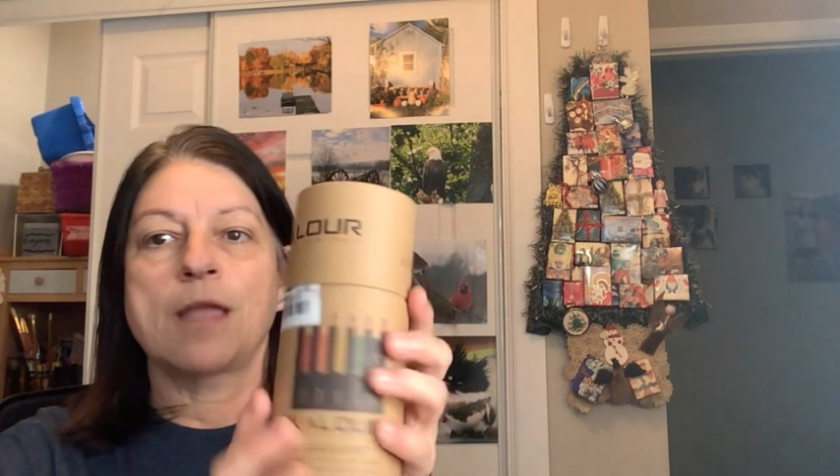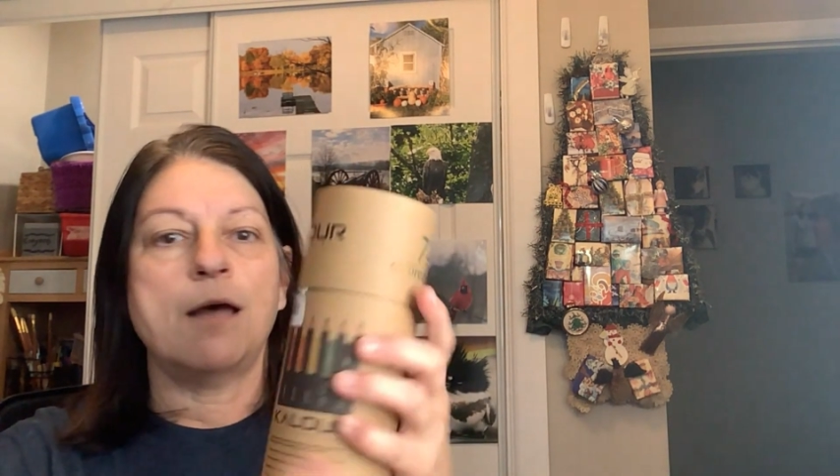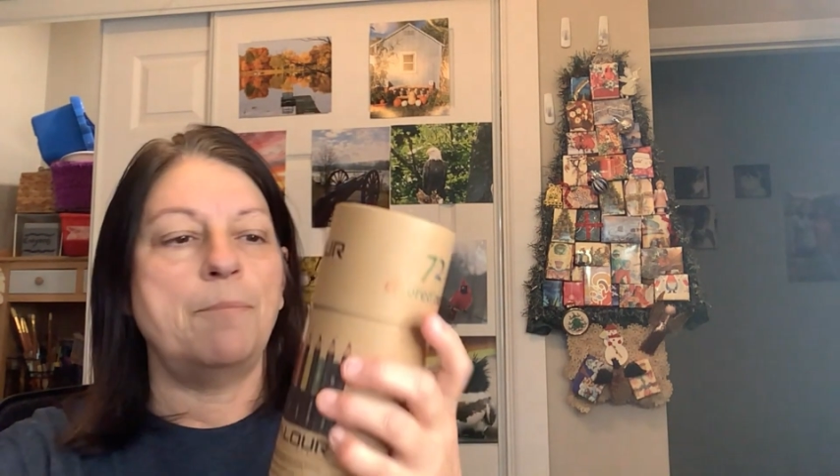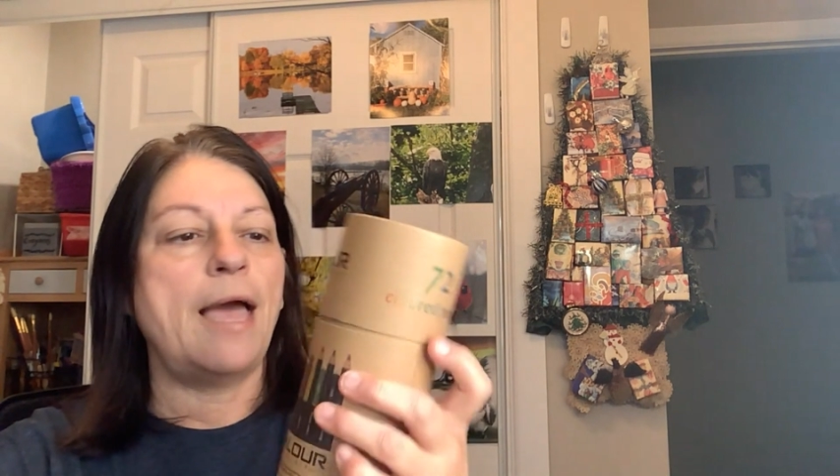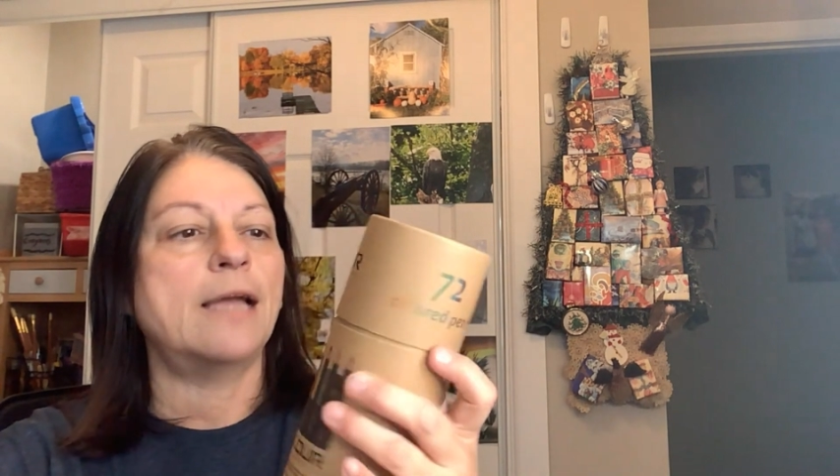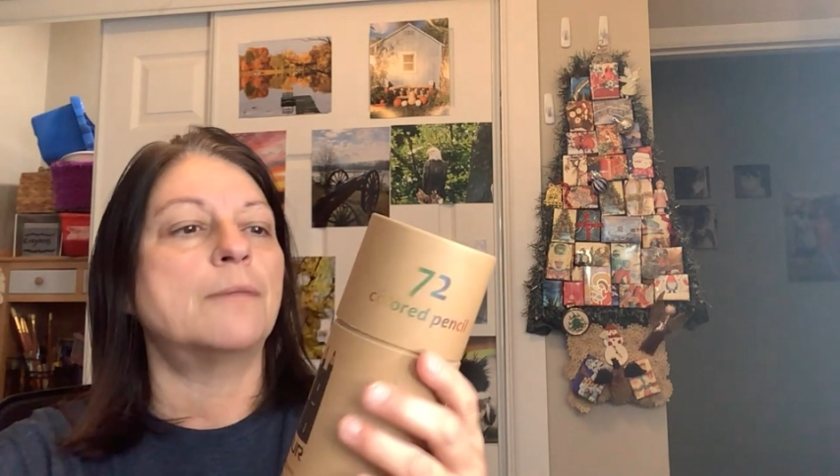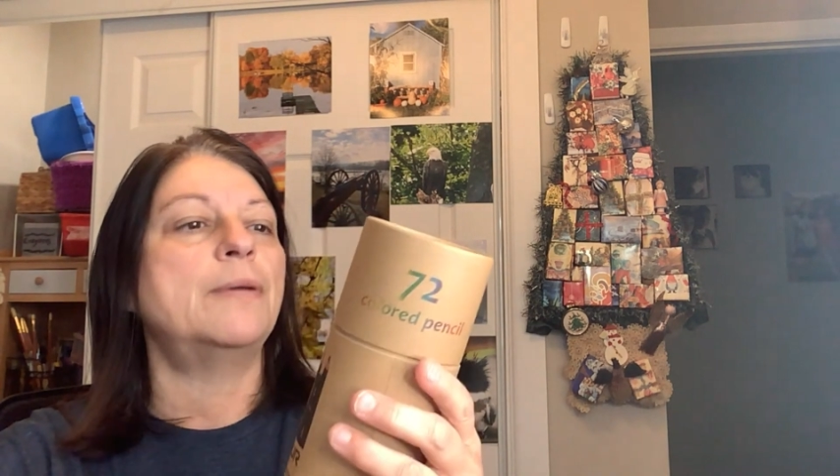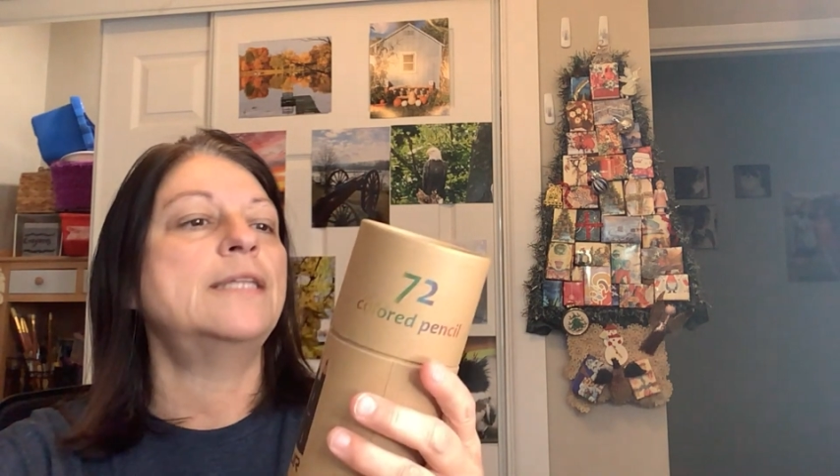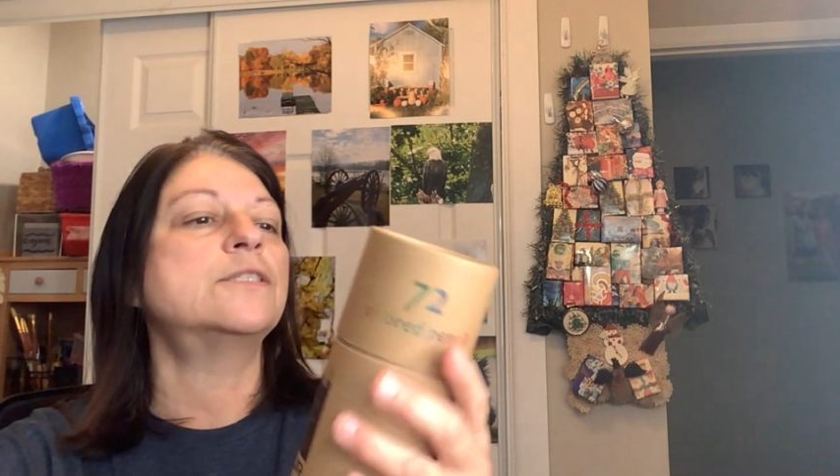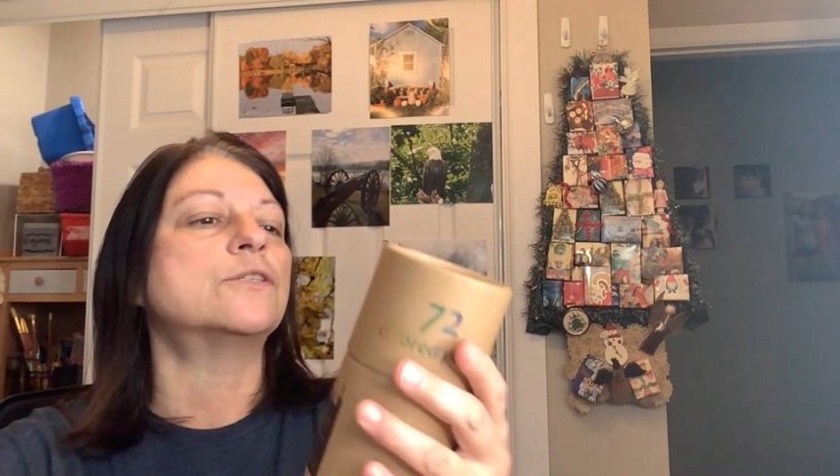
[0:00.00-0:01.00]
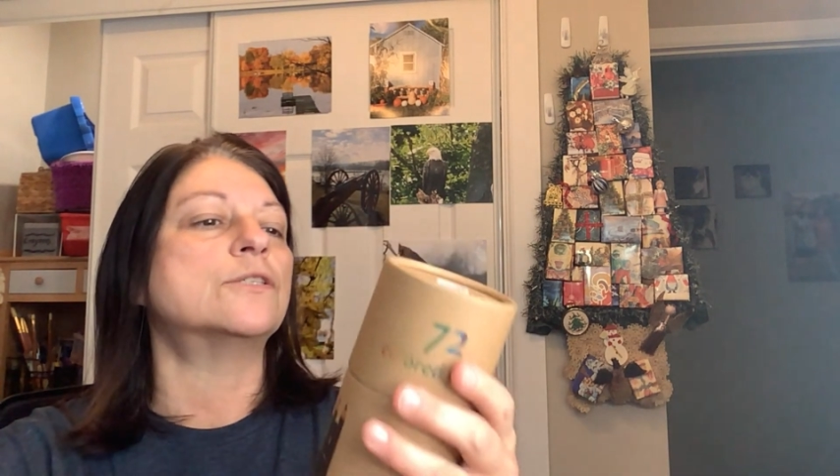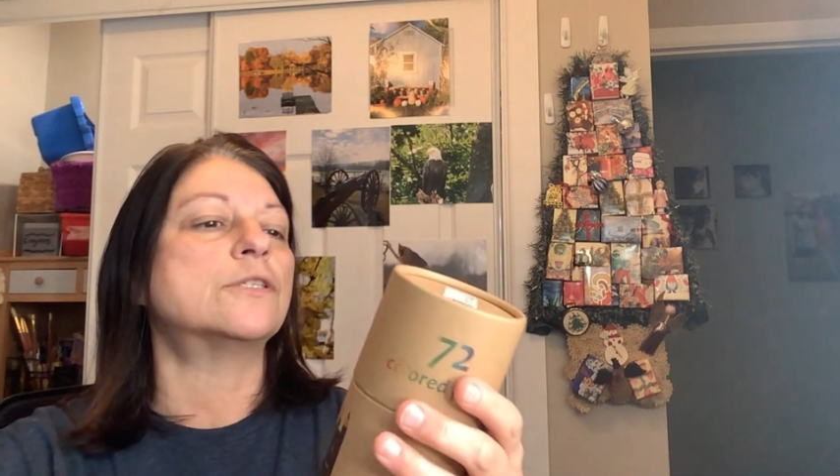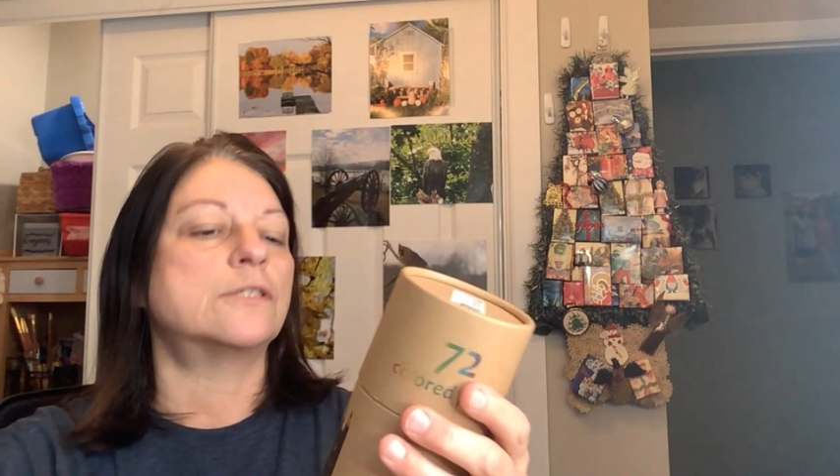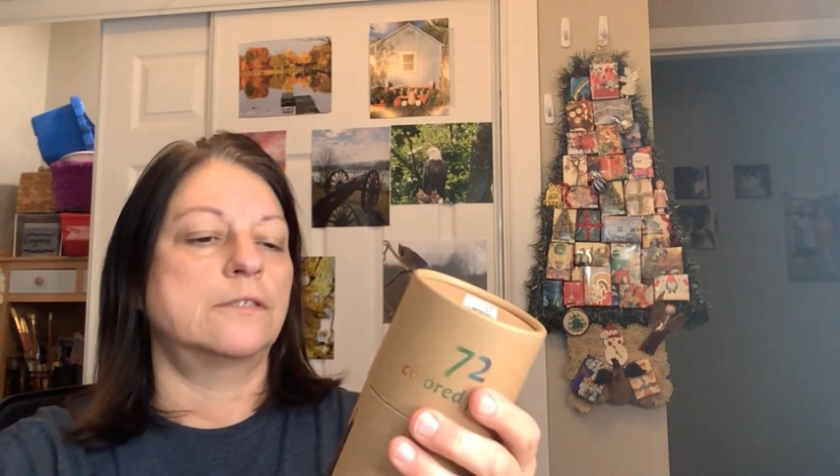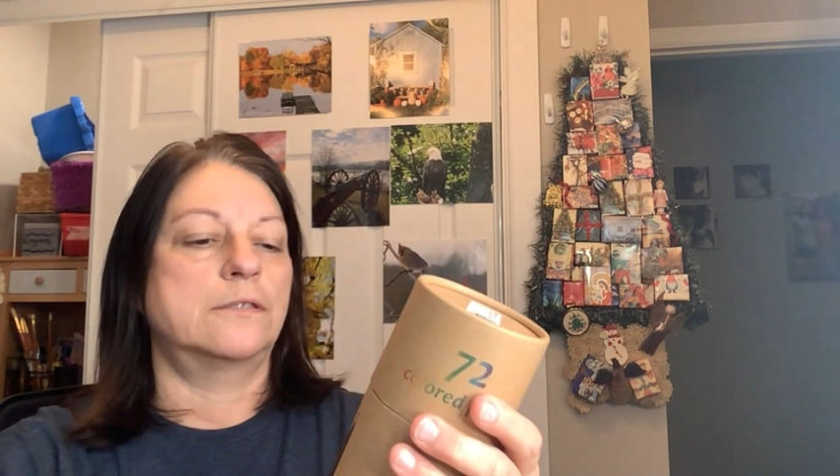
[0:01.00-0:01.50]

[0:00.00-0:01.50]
a pack of pencils